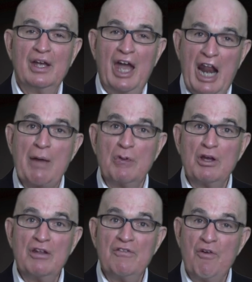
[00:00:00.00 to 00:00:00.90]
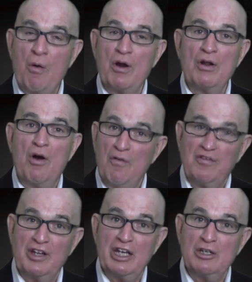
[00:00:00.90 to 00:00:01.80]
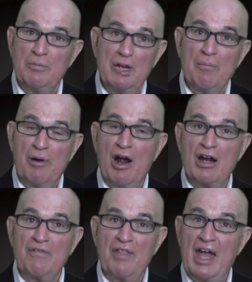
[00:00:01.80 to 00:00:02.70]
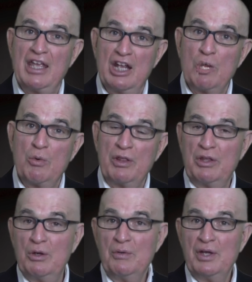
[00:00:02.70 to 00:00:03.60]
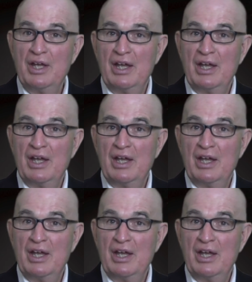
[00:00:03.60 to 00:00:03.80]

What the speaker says: And I'm looking forward, hopefully, to being part of that year with you.